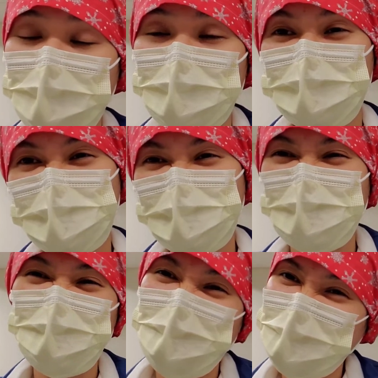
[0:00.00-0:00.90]
2,
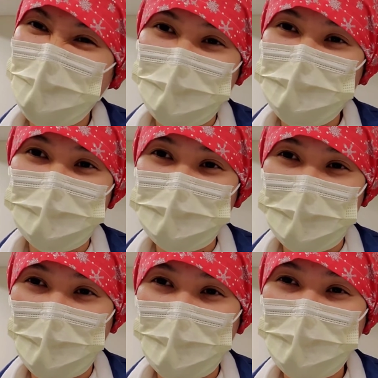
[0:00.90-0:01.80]
or 1 case a
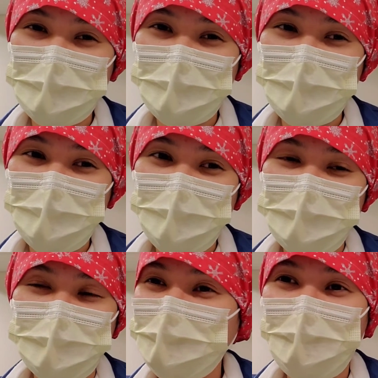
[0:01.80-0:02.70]
day.
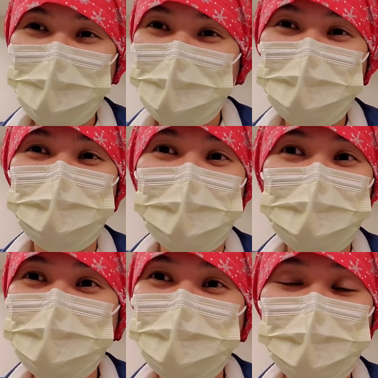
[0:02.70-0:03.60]
But there are days where I
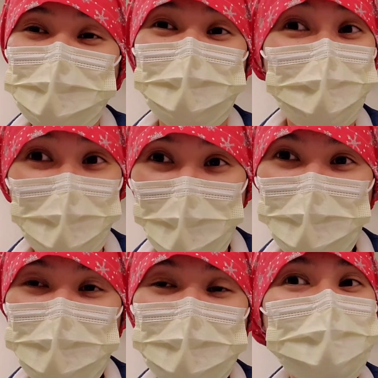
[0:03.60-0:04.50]
just couldn't
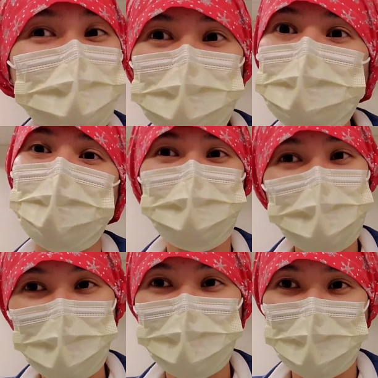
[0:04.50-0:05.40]
film because I'm doing like
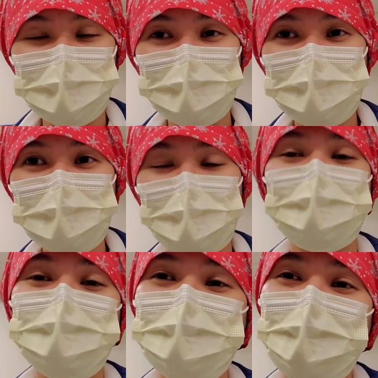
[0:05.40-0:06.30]
5 cases, and
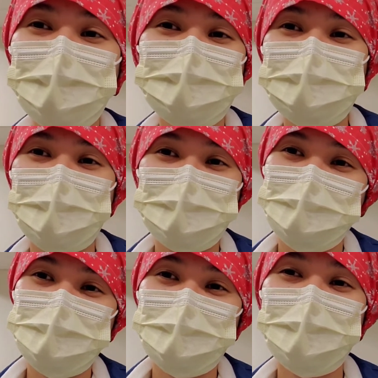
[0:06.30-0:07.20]
these are not easy
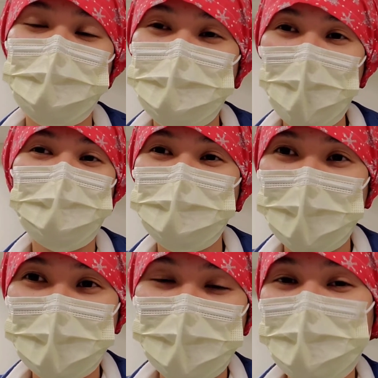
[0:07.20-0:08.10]
cases. They're like
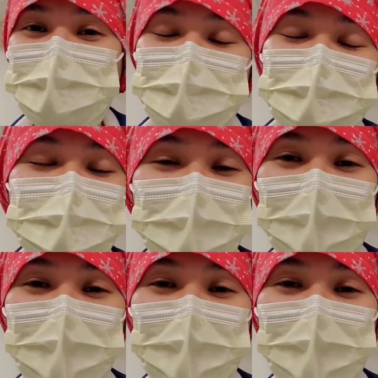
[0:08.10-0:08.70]
back-breaking cases.